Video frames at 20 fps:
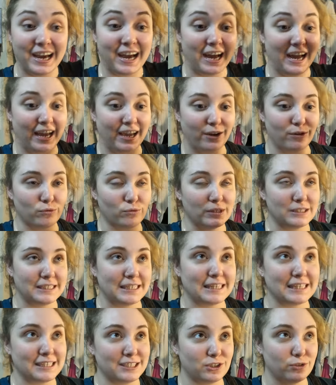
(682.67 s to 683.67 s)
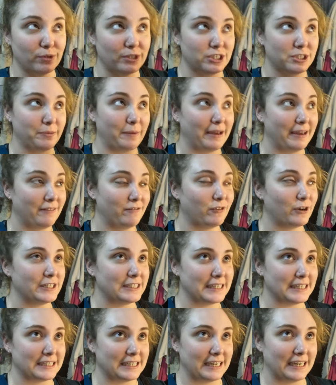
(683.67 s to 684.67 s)
I recently switched my
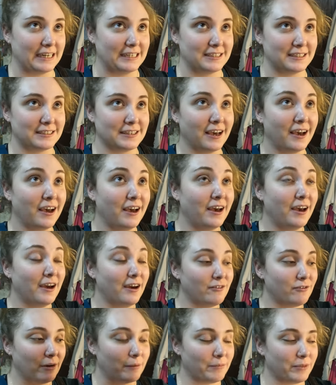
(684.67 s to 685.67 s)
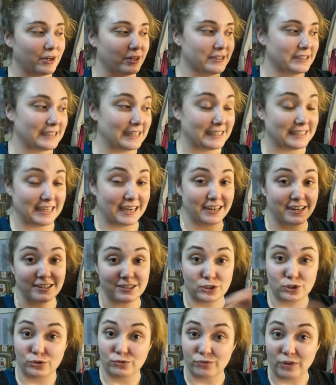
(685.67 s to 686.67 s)
invoicing days from Thursday,
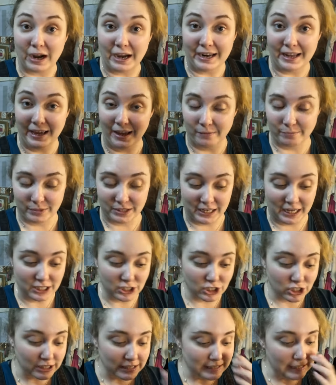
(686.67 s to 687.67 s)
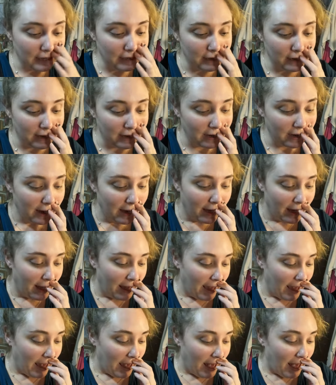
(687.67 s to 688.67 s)
Sunday to Friday and potentially Sunday
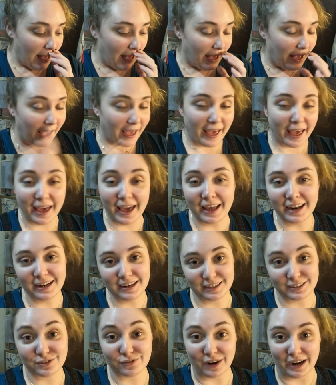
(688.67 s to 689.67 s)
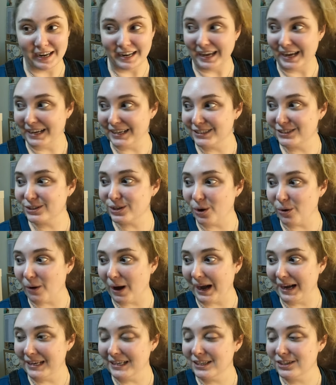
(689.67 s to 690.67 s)
and it is Friday, so
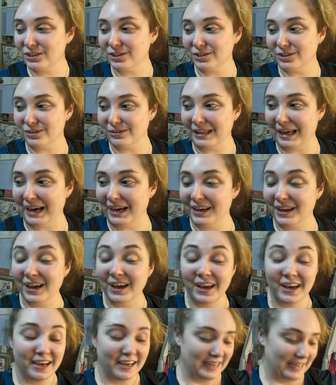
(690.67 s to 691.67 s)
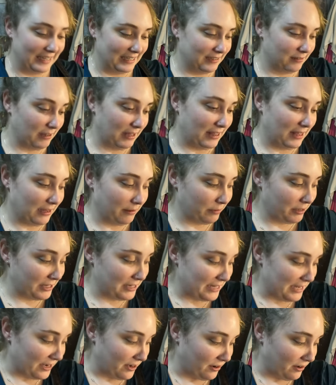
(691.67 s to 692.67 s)
I need to do that. And I think I'm going
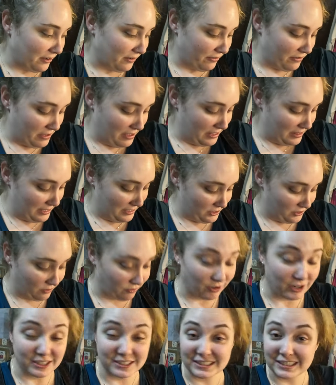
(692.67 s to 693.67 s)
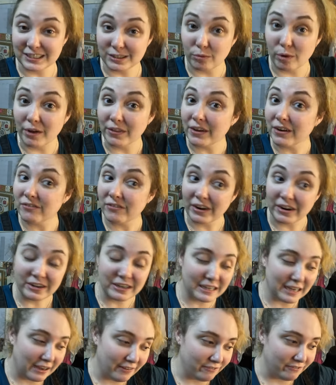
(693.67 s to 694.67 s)
to take off these overalls because while they're
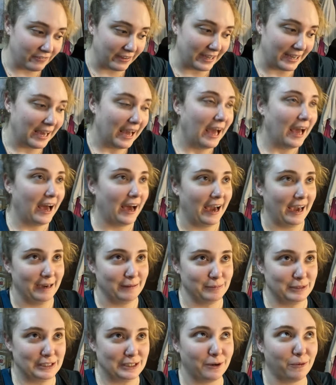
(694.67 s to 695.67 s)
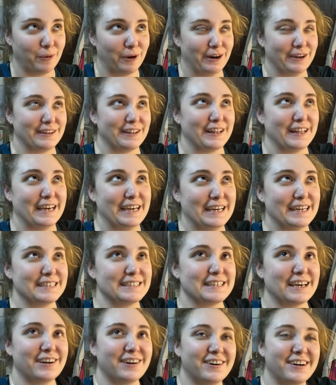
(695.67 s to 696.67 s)
very comfy, I am still wearing the
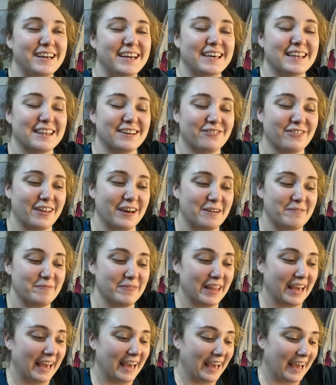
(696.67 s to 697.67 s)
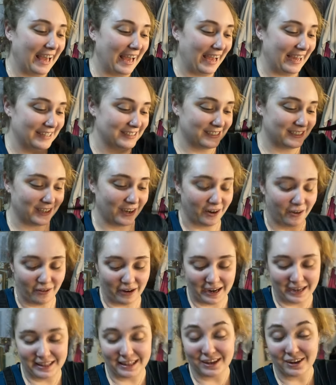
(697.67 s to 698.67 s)
leggings underneath of them. And so
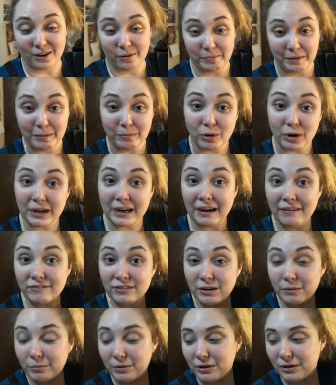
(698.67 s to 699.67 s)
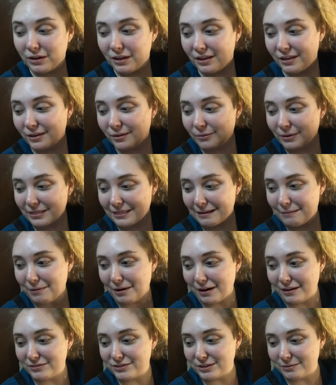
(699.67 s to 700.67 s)
I think I'll be more comfortable with them
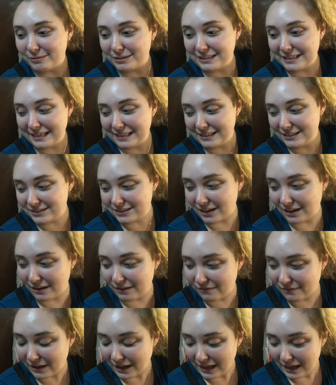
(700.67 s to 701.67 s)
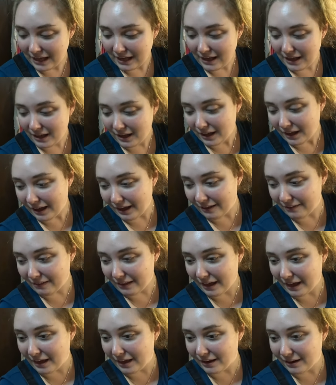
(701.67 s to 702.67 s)
off. So I'm going to take this off. And
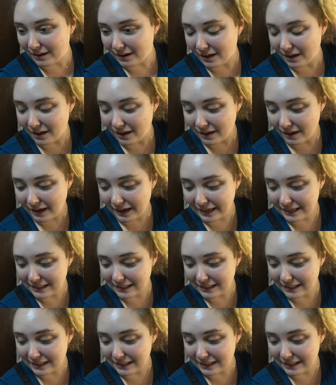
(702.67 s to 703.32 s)
then I